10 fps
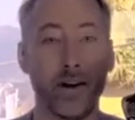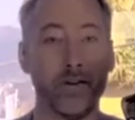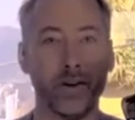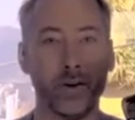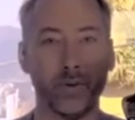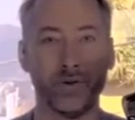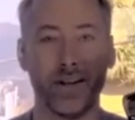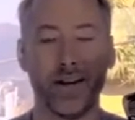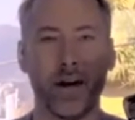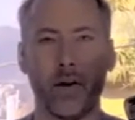I've never used
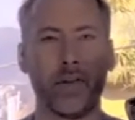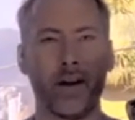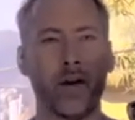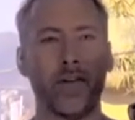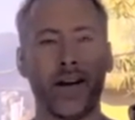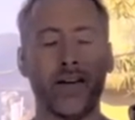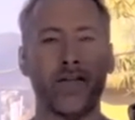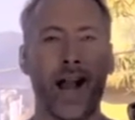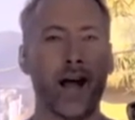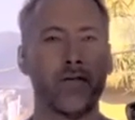it. I don't think I
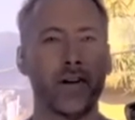even